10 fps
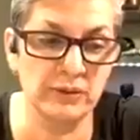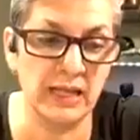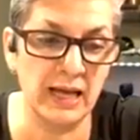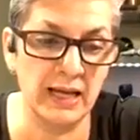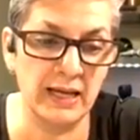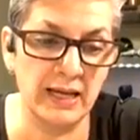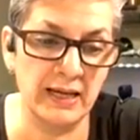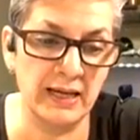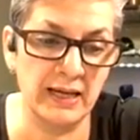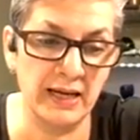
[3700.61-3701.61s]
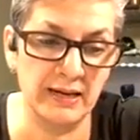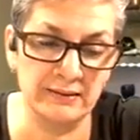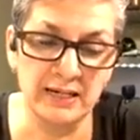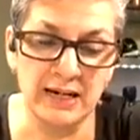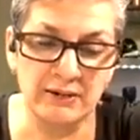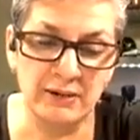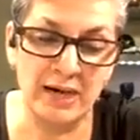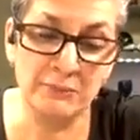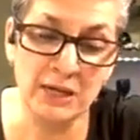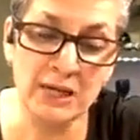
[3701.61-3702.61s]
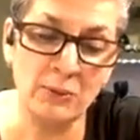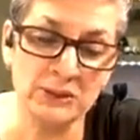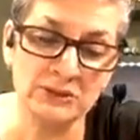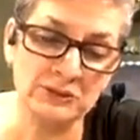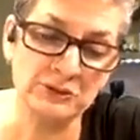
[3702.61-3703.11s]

that I really wanted